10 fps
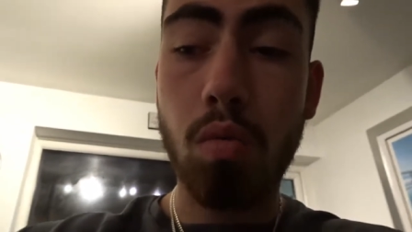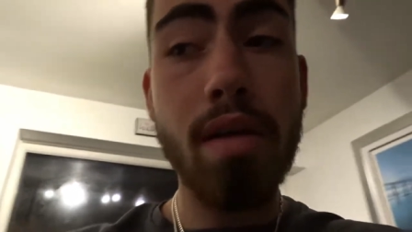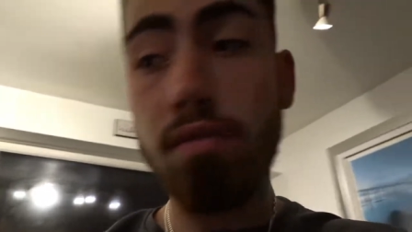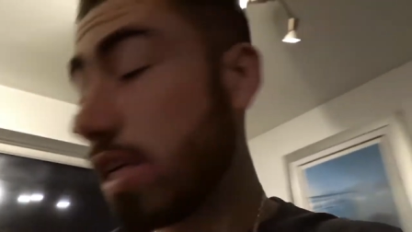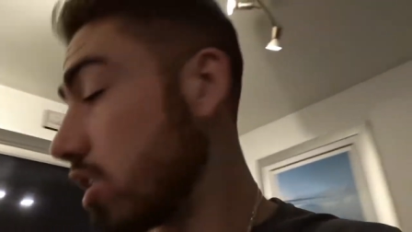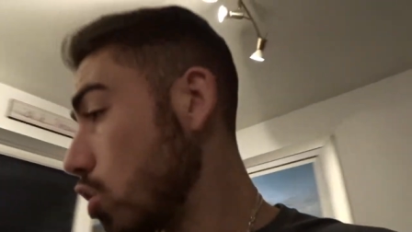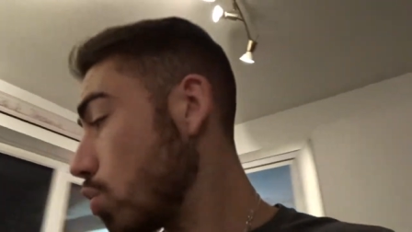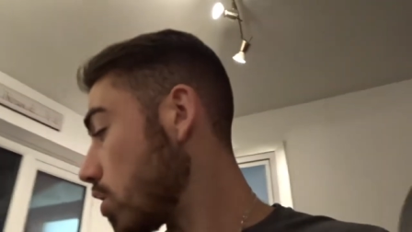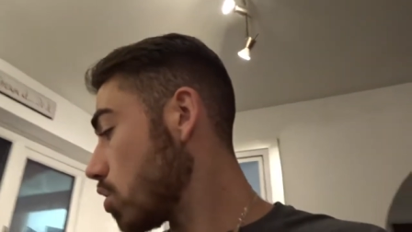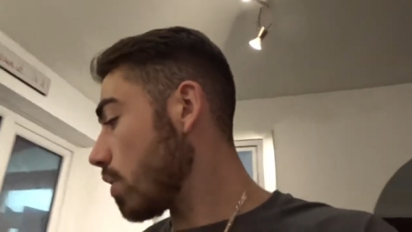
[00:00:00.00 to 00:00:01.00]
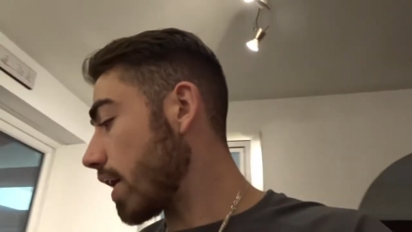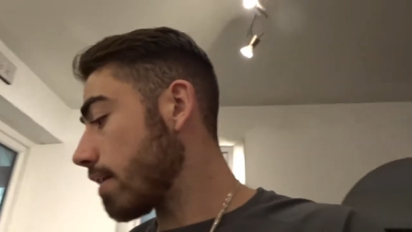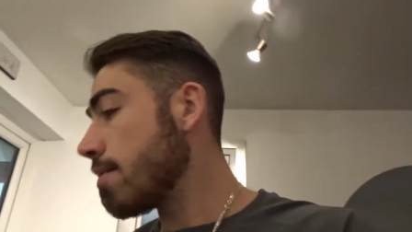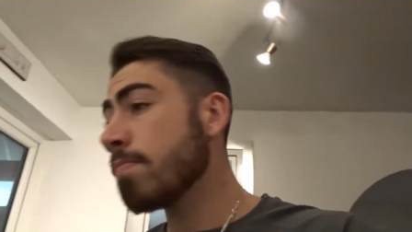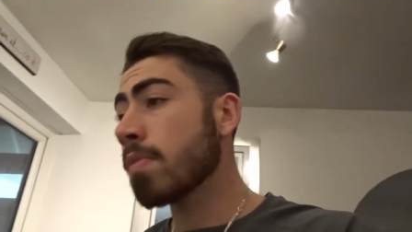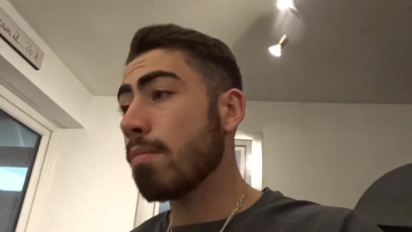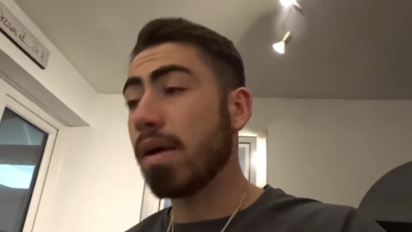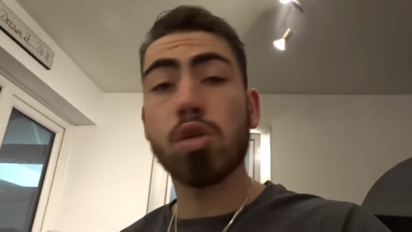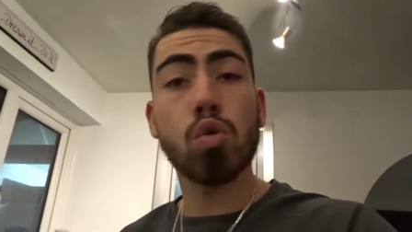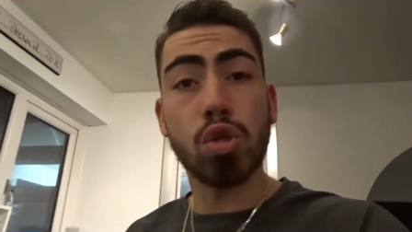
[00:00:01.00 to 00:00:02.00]
whatever it is that you are doing,
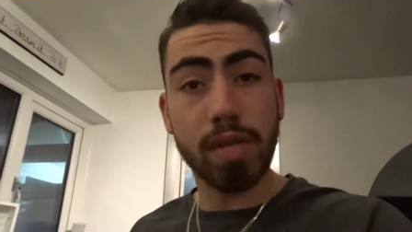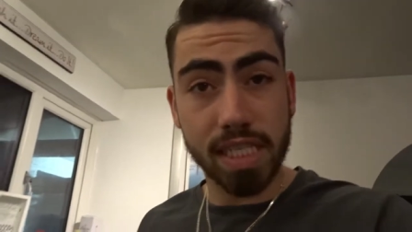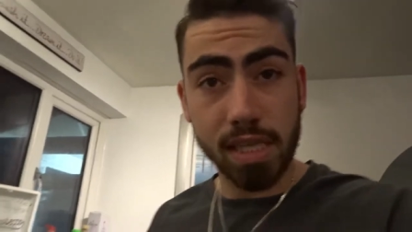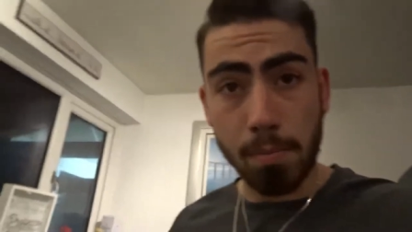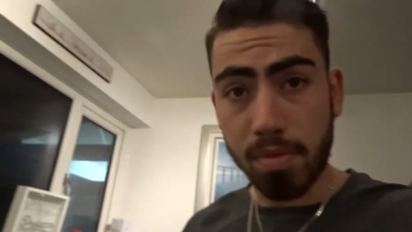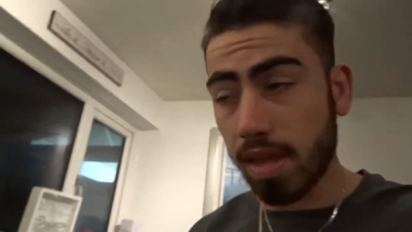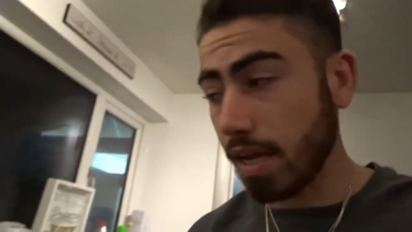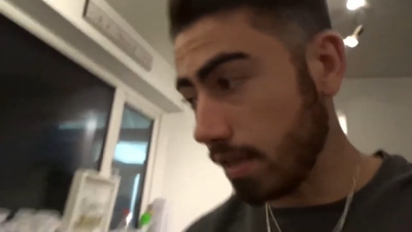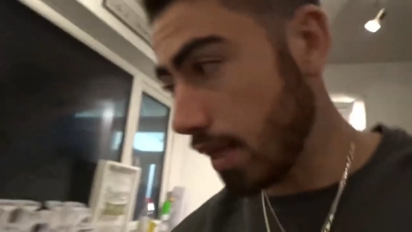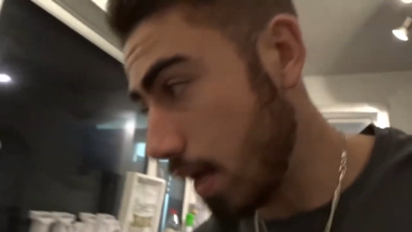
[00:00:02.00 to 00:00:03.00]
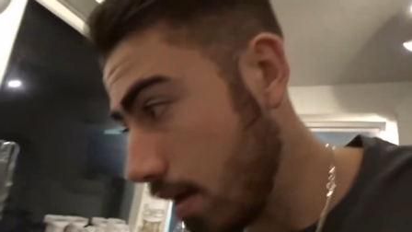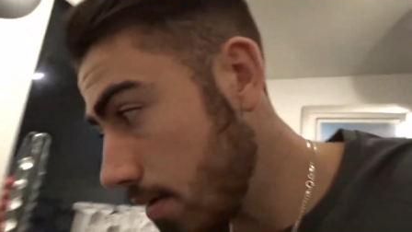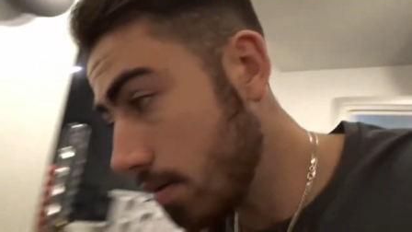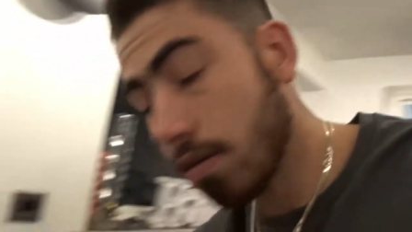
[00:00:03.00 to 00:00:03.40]
make sure you're doing something that